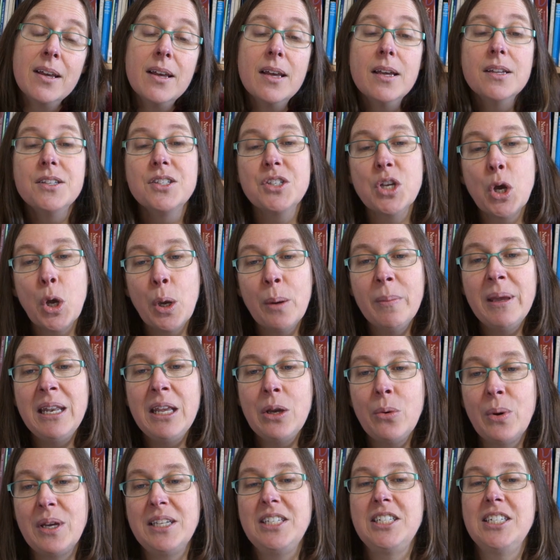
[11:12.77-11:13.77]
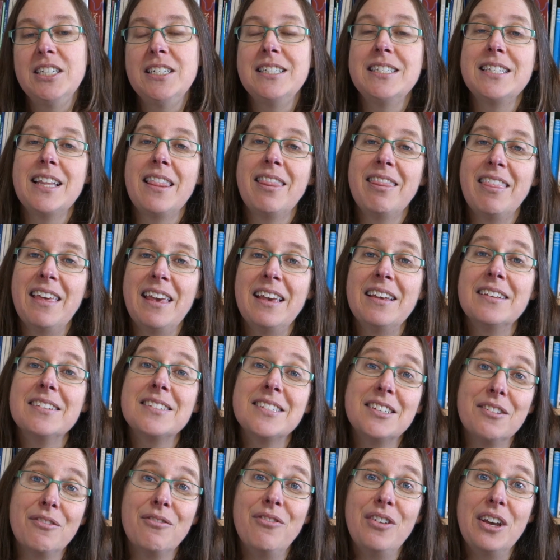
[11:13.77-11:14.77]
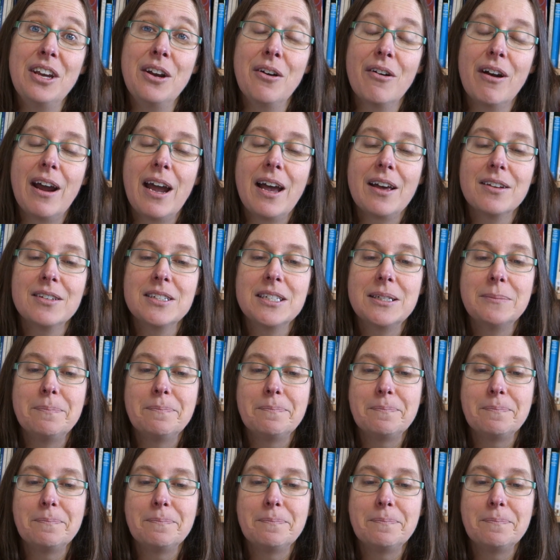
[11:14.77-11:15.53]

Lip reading: So many questions and things to figure out.